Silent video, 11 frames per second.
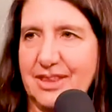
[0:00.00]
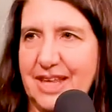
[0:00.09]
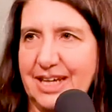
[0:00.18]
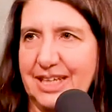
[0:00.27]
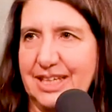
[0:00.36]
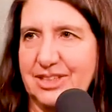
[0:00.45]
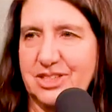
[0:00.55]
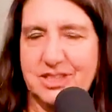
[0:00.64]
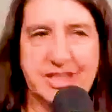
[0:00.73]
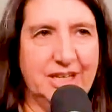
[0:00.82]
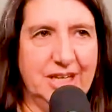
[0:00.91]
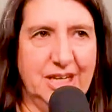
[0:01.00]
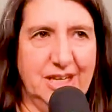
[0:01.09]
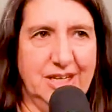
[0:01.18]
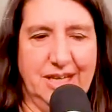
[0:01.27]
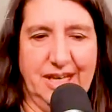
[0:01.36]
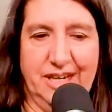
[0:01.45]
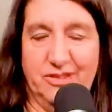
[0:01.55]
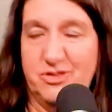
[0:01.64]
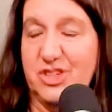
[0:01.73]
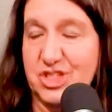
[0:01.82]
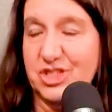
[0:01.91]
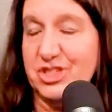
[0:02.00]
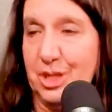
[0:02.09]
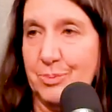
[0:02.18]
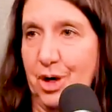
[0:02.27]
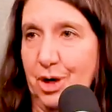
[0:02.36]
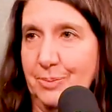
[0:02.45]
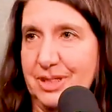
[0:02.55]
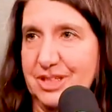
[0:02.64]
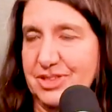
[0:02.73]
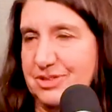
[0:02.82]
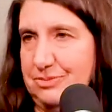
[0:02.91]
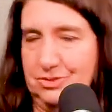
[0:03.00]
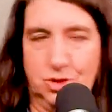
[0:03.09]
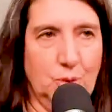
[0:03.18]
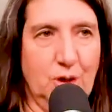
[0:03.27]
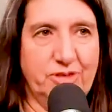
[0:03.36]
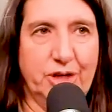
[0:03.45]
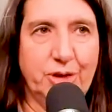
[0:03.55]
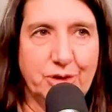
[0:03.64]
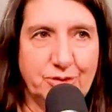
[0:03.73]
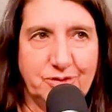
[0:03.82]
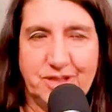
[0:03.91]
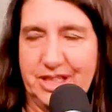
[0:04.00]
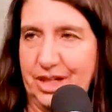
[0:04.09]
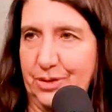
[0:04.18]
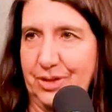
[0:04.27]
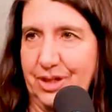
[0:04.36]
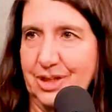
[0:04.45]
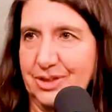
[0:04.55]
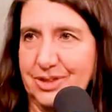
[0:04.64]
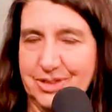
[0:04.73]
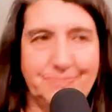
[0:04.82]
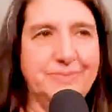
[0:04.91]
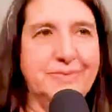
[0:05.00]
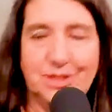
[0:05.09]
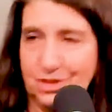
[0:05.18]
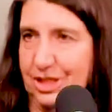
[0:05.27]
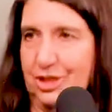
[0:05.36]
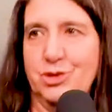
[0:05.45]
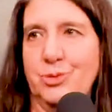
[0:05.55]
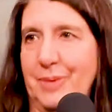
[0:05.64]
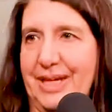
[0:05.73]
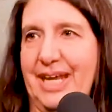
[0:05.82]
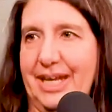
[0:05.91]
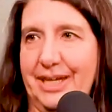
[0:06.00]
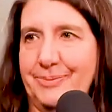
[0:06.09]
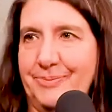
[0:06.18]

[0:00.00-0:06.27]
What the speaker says: that against an efficiency apartment is $1,200 or $1,500, she lives with my dad.